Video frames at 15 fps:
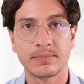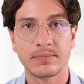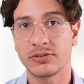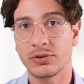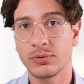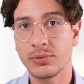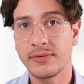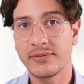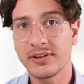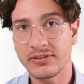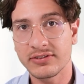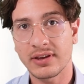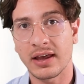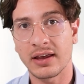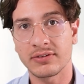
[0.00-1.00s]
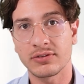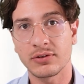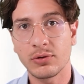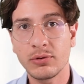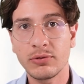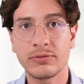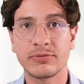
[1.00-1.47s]
So we've discussed
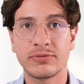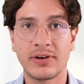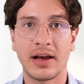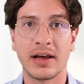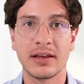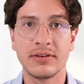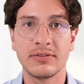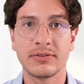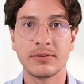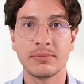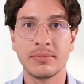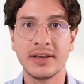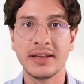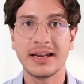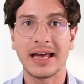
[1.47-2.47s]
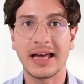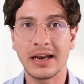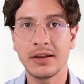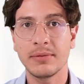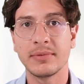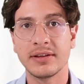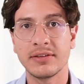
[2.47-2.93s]
all 5 main
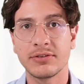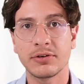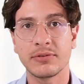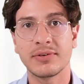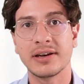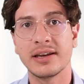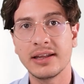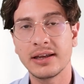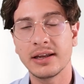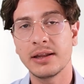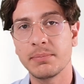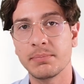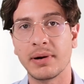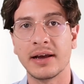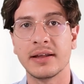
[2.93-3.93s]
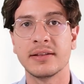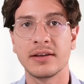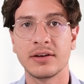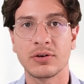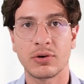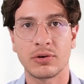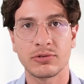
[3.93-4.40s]
elements of a legally
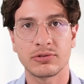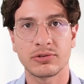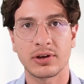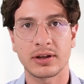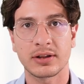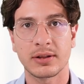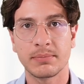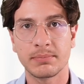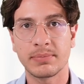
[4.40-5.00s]
binding contract,